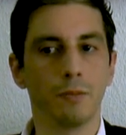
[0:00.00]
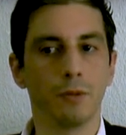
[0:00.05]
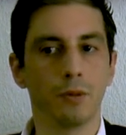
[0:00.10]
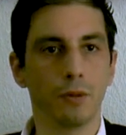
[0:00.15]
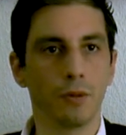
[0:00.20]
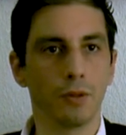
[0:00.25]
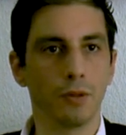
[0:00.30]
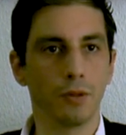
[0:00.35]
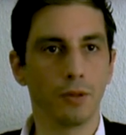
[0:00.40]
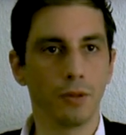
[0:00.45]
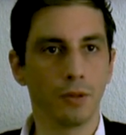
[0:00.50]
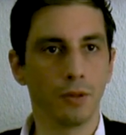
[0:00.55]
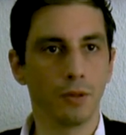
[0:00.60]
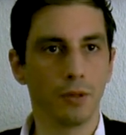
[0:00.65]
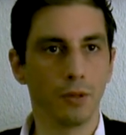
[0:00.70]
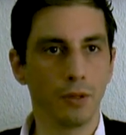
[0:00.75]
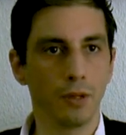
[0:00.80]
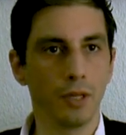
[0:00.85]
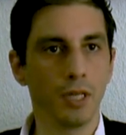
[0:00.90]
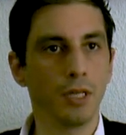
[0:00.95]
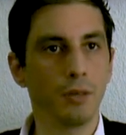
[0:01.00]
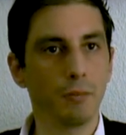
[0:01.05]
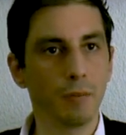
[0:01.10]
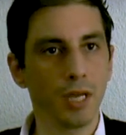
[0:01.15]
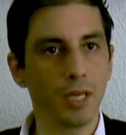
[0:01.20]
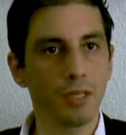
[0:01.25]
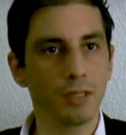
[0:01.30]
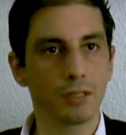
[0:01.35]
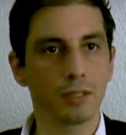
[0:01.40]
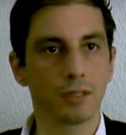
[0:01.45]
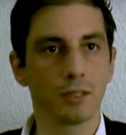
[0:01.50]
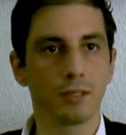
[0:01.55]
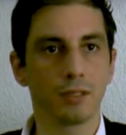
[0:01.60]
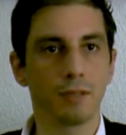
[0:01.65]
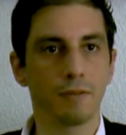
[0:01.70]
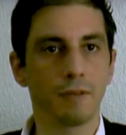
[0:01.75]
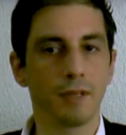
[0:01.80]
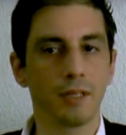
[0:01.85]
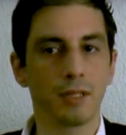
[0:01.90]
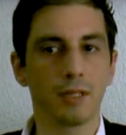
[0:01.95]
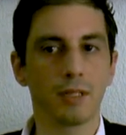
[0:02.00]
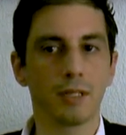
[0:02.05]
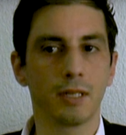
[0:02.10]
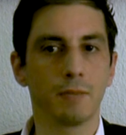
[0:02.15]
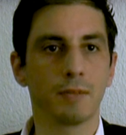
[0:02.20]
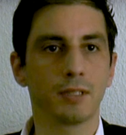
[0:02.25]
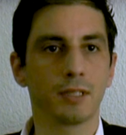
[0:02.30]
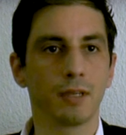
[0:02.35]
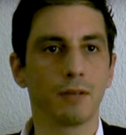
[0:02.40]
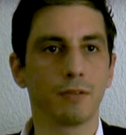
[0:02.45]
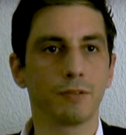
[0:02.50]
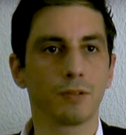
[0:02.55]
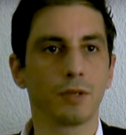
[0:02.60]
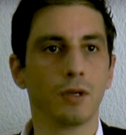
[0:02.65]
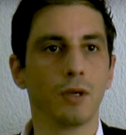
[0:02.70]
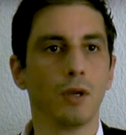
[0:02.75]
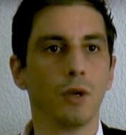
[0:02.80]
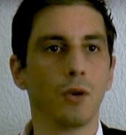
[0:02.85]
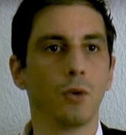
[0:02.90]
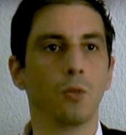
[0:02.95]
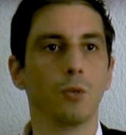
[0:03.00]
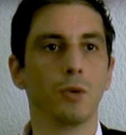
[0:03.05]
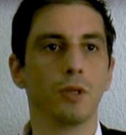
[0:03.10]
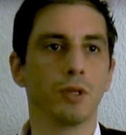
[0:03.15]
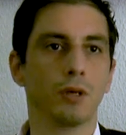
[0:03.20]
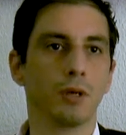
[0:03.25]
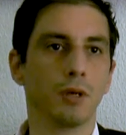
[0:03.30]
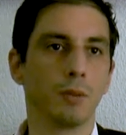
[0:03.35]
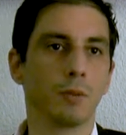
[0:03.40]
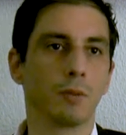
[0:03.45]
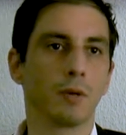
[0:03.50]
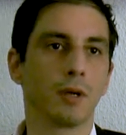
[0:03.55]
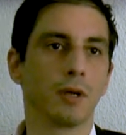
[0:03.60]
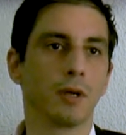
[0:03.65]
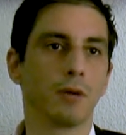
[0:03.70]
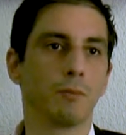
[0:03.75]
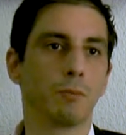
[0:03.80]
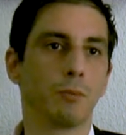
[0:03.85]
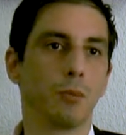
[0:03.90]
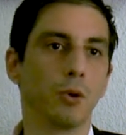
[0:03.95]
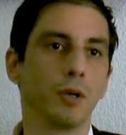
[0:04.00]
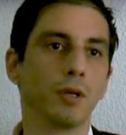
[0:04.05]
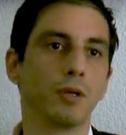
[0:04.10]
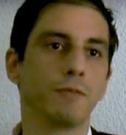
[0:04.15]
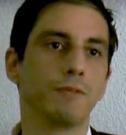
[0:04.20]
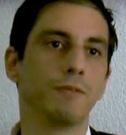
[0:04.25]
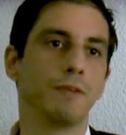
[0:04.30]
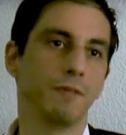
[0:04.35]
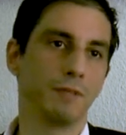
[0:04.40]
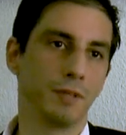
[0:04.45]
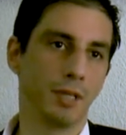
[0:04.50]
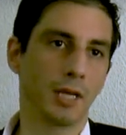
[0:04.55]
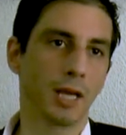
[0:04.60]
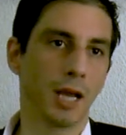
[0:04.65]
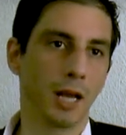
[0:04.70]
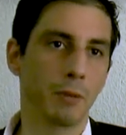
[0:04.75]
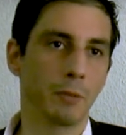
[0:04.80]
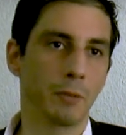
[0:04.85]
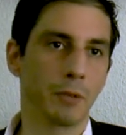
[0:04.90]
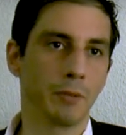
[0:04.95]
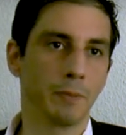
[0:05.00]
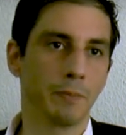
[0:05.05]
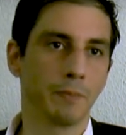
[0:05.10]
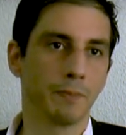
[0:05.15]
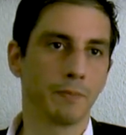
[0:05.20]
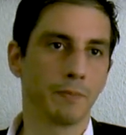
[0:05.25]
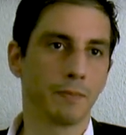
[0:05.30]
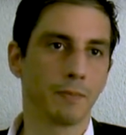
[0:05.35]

the, the, the inmates defended themselves with a .50 caliber.